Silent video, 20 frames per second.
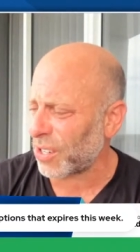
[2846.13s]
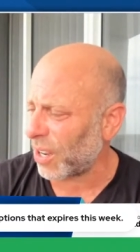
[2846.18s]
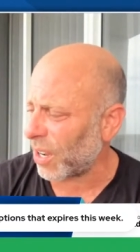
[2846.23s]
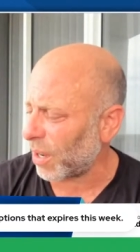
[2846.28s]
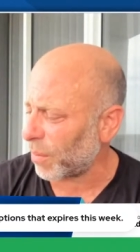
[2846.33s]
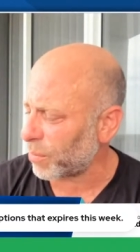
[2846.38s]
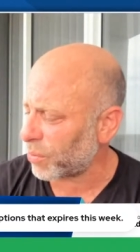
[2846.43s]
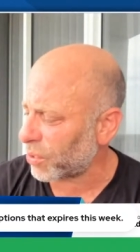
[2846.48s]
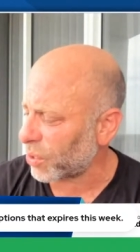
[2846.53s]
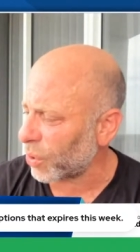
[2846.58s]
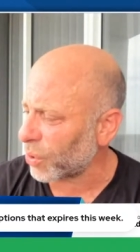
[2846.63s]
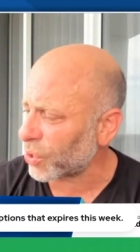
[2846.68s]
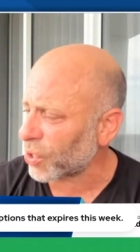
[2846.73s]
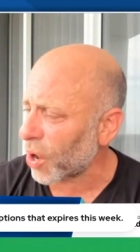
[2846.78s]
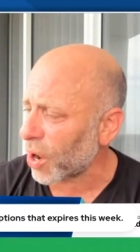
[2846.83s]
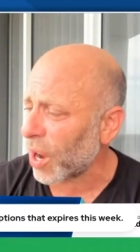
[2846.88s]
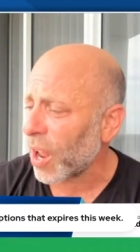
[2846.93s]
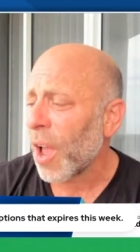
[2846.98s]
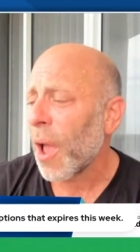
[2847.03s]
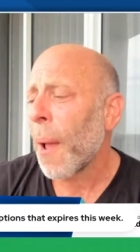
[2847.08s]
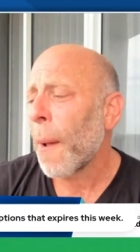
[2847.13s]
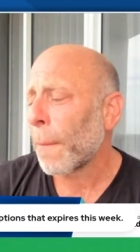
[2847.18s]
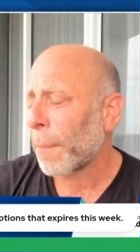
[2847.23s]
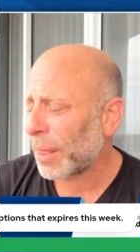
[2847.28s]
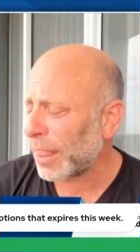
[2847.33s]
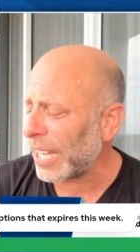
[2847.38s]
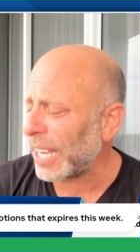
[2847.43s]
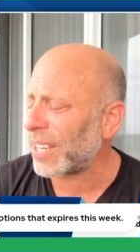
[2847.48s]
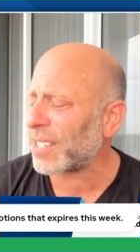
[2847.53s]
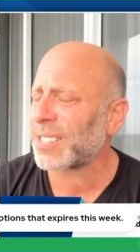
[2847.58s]
Oh, I'm so sorry.
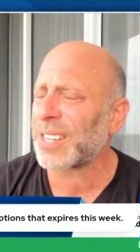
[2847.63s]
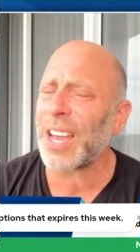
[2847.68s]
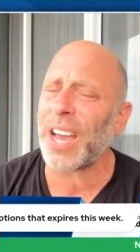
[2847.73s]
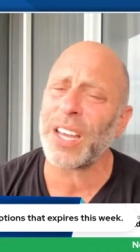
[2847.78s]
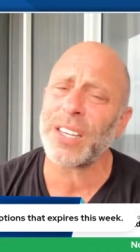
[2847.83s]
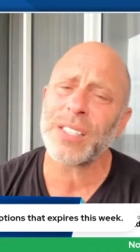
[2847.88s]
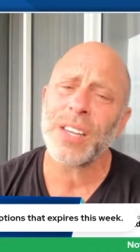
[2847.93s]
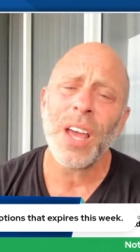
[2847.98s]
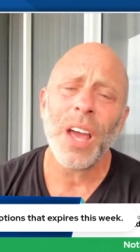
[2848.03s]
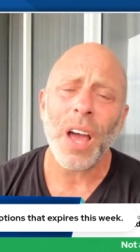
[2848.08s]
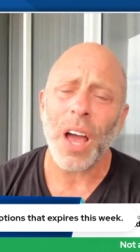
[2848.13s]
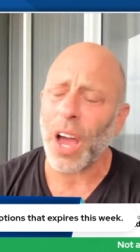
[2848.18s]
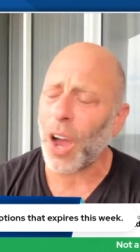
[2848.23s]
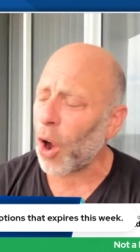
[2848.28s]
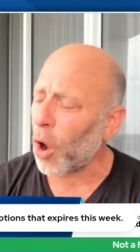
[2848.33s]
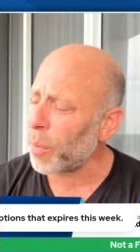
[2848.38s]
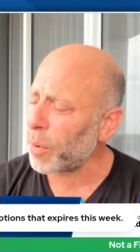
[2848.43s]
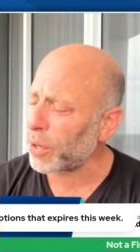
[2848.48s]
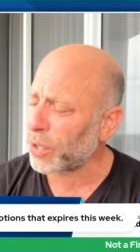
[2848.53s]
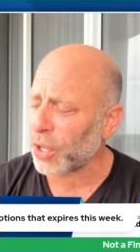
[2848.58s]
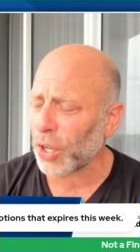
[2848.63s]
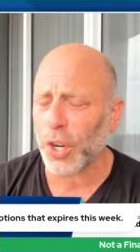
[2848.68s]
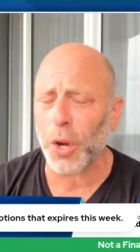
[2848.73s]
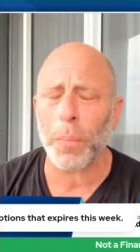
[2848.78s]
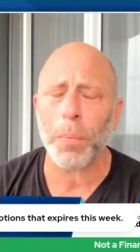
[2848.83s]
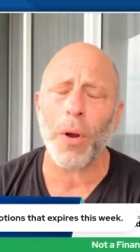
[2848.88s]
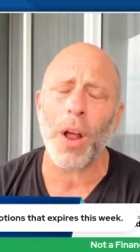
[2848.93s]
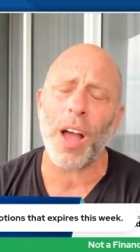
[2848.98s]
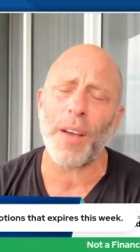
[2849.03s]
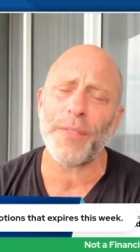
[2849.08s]
Please, guys, I hope you took your
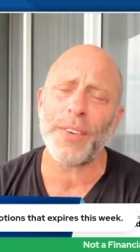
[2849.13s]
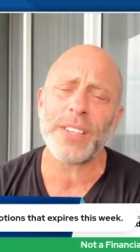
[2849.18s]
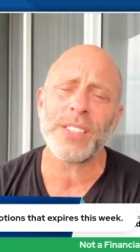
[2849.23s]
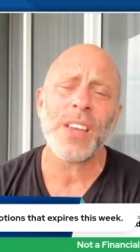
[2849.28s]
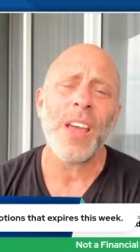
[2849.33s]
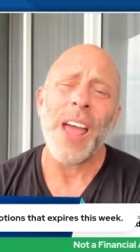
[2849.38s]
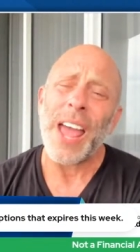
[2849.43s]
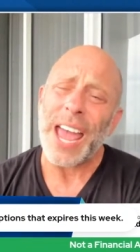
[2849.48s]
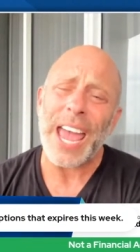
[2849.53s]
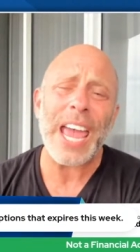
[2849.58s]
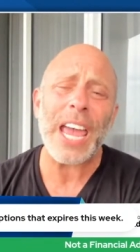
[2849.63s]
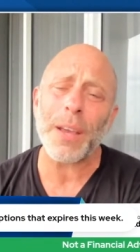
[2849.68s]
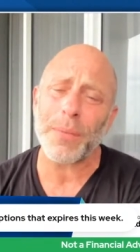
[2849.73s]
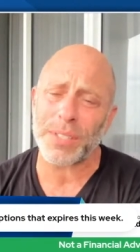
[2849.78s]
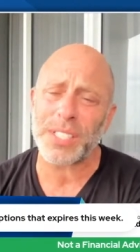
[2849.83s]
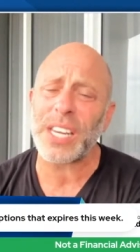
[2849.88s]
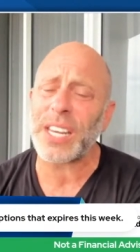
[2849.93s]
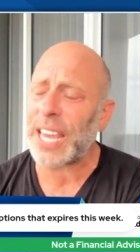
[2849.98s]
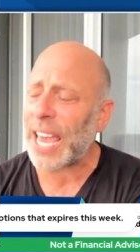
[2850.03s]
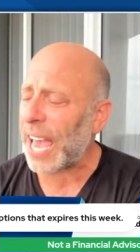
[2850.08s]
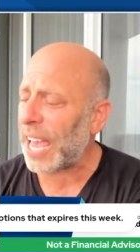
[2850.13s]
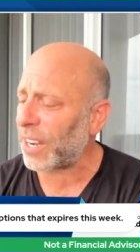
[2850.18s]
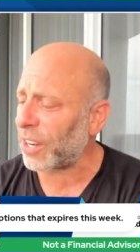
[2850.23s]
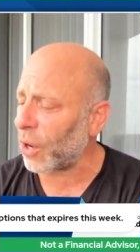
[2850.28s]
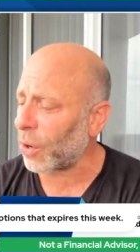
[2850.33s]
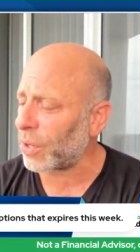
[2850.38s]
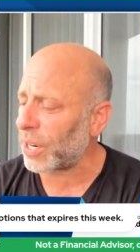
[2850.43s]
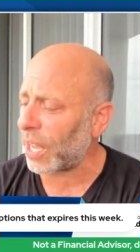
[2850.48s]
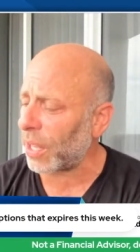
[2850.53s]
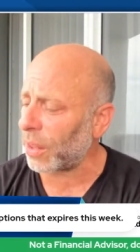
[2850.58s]
profits. AMC can
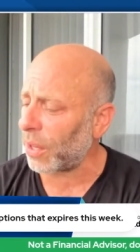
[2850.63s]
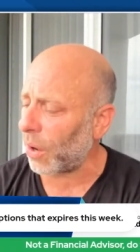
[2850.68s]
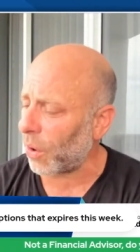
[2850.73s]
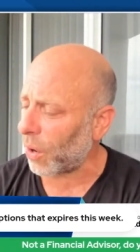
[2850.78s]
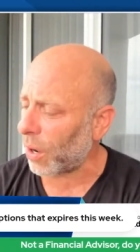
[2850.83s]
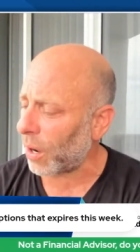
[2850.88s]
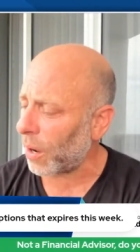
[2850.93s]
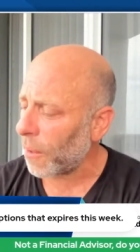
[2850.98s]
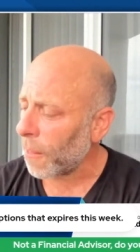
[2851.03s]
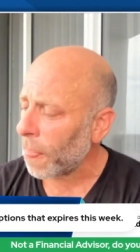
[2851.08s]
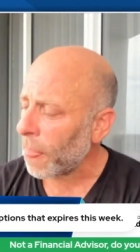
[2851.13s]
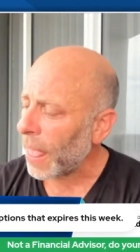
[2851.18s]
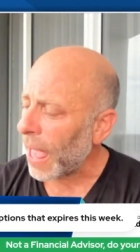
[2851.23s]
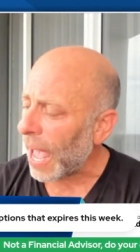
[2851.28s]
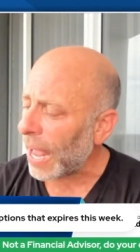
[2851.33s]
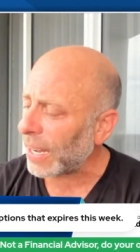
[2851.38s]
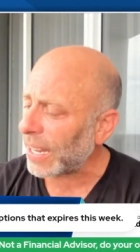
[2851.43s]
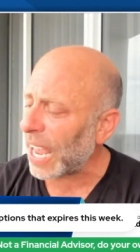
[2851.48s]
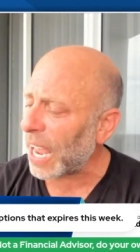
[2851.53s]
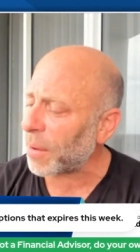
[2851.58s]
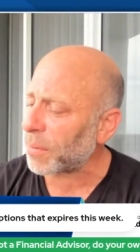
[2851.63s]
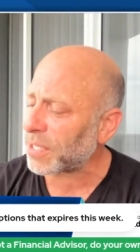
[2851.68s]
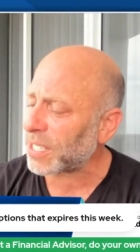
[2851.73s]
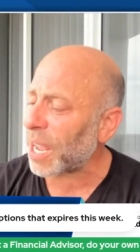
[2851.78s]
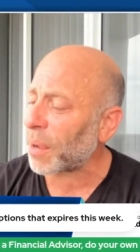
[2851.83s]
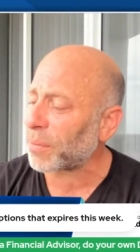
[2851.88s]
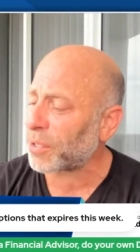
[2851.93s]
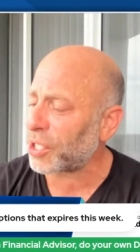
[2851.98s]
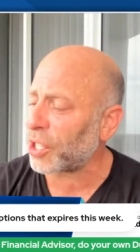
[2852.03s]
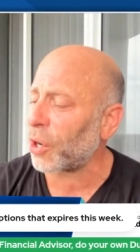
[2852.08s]
go down lower. And
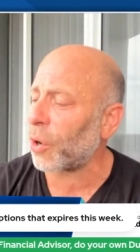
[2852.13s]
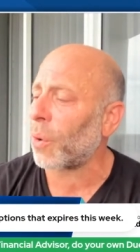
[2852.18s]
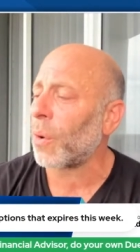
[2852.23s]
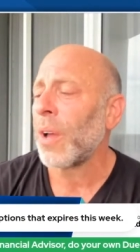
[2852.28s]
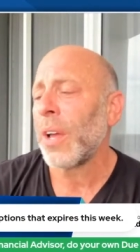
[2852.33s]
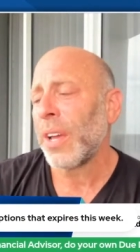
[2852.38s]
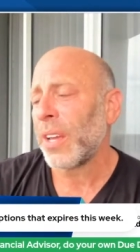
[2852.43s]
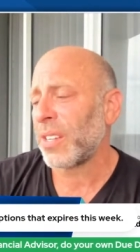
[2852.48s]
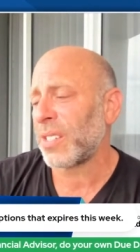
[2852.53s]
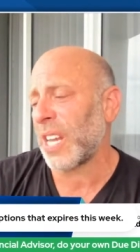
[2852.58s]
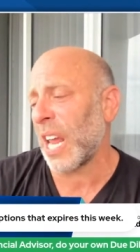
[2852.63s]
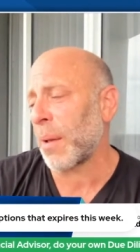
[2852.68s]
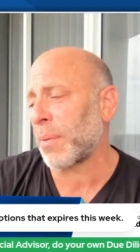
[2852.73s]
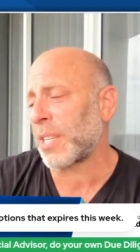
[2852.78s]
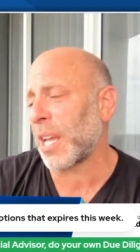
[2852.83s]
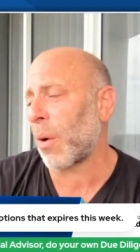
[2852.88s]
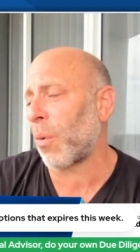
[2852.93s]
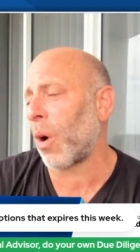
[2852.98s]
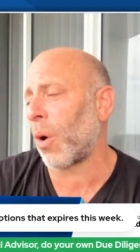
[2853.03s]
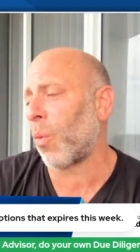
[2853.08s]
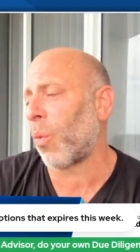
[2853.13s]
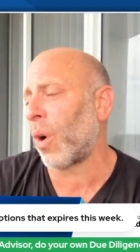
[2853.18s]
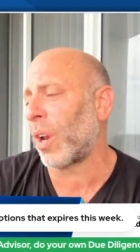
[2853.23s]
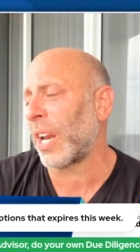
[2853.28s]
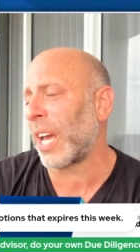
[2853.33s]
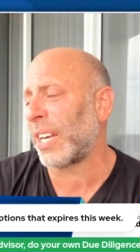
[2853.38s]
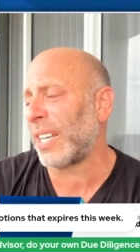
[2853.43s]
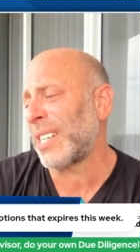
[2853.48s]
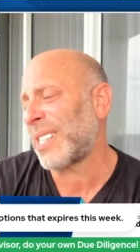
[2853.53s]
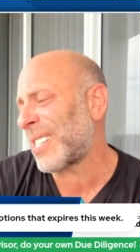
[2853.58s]
GameStop, too. Is GameStop, what,
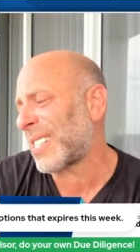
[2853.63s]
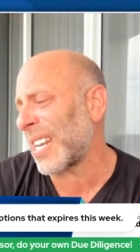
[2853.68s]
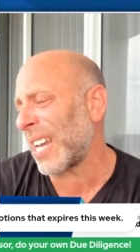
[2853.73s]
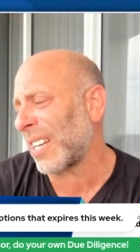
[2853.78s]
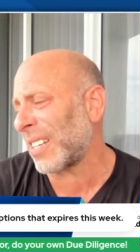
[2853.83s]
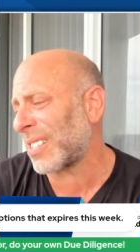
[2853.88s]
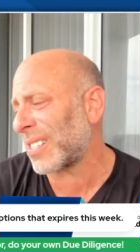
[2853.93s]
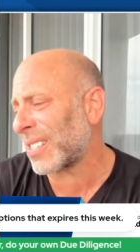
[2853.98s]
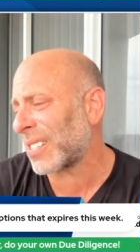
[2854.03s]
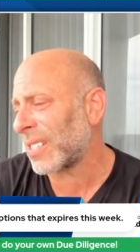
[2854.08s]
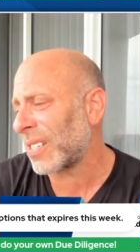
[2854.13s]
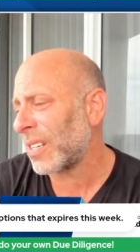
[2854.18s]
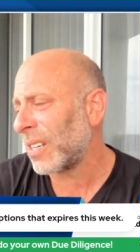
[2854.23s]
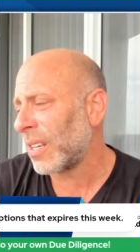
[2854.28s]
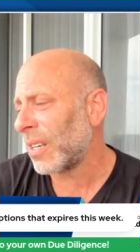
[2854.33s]
196?